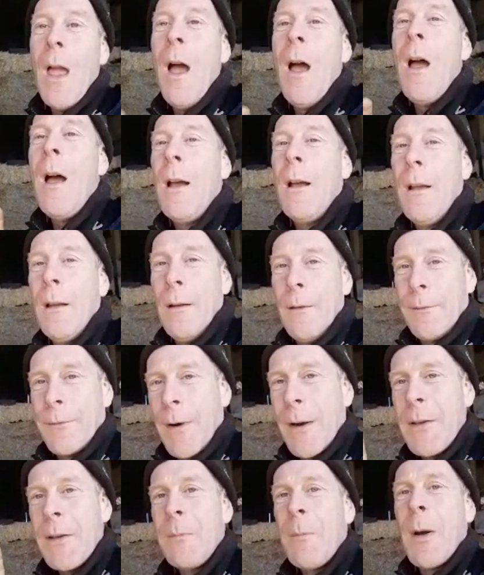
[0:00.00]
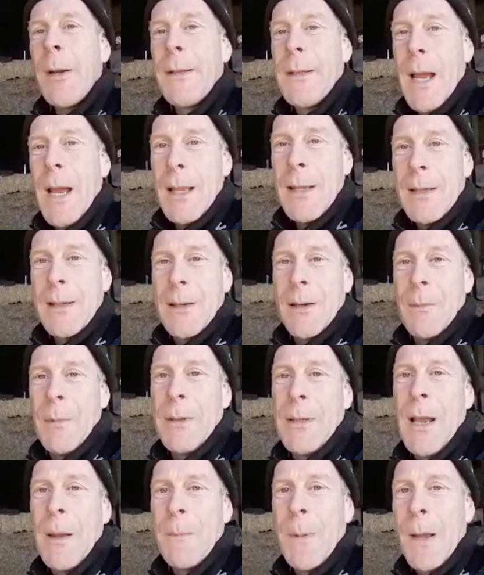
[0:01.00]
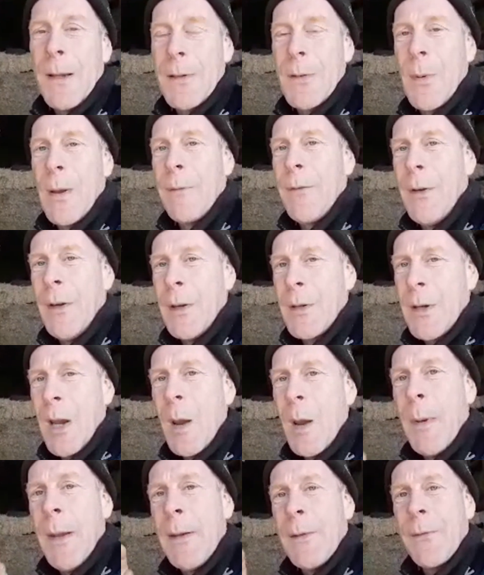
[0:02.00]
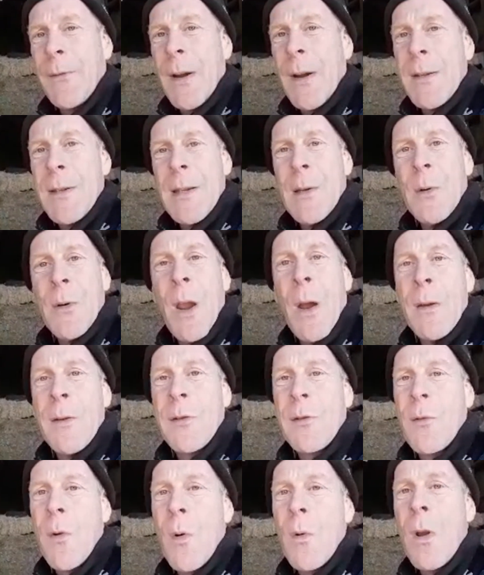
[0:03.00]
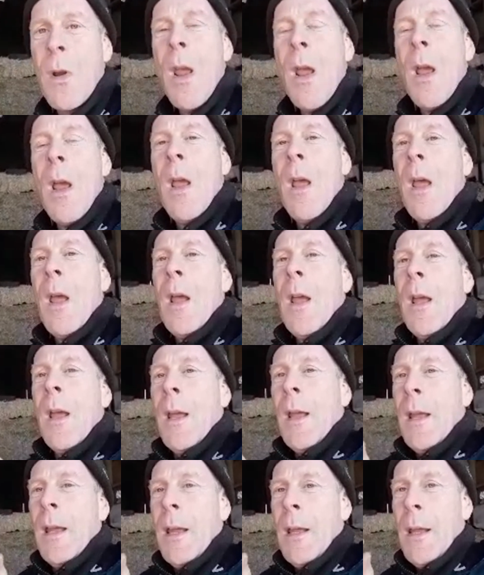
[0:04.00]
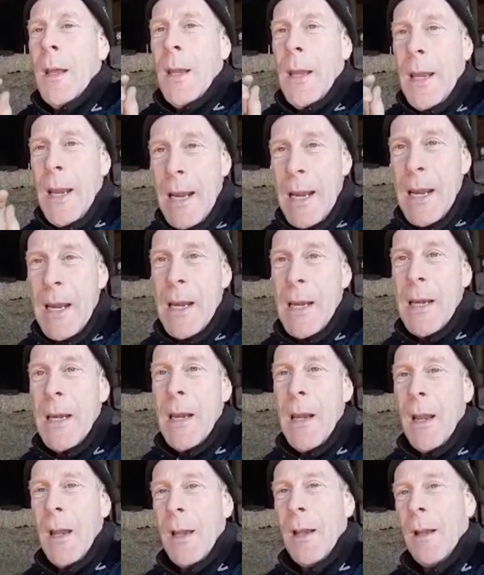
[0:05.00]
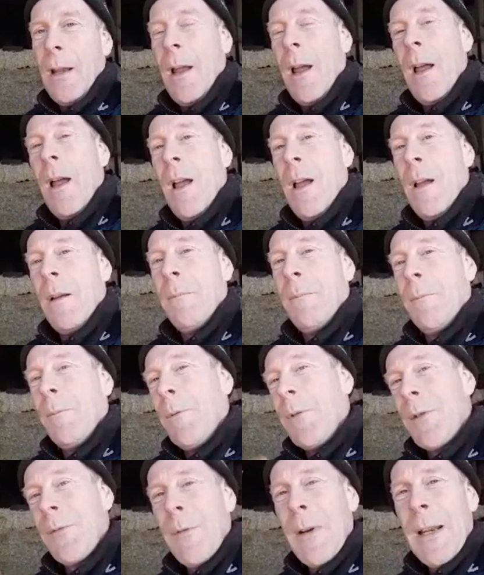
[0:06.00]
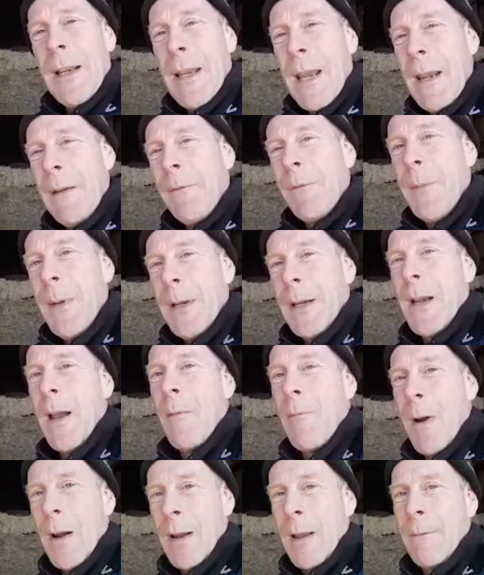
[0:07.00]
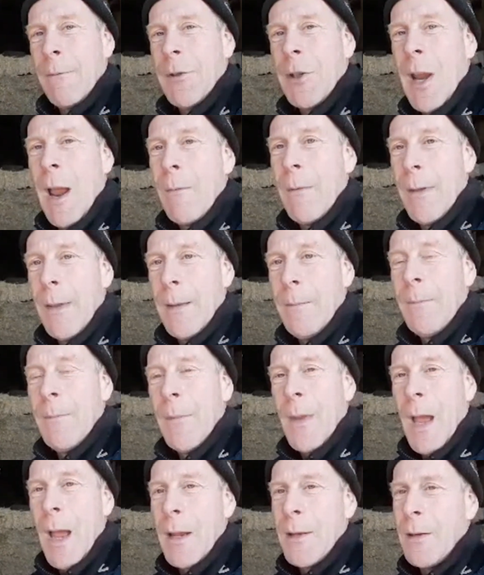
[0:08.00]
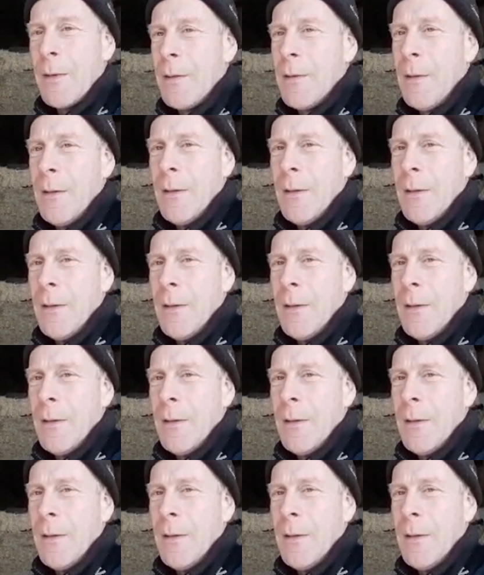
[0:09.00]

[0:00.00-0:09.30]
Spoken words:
Friend of my dad's. So my dad passed away a few years ago, but his friend's still going strong. He was really keen for me to come around and have a chat with him. And you